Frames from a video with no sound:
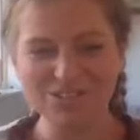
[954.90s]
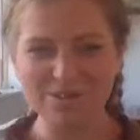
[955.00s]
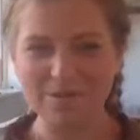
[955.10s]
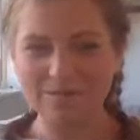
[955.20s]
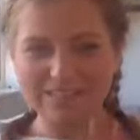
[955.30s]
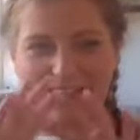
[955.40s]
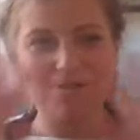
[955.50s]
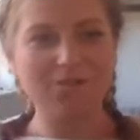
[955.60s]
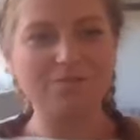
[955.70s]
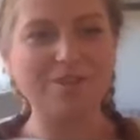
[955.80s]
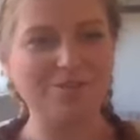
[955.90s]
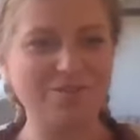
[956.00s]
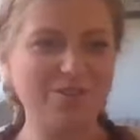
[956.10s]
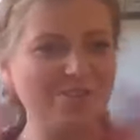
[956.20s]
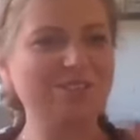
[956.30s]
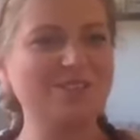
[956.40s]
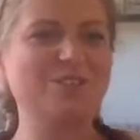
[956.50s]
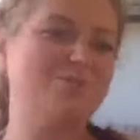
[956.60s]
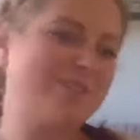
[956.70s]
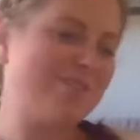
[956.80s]
I'm sure you'll be able to get all three of you on the
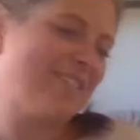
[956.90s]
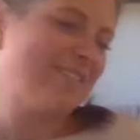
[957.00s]
Zoom